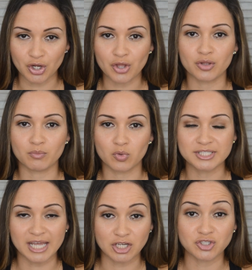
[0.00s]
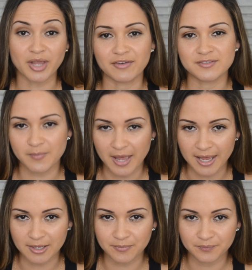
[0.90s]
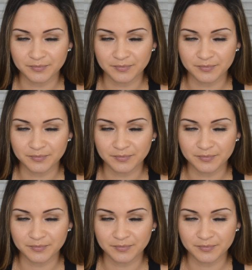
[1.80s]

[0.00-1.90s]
the more tax you have to pay.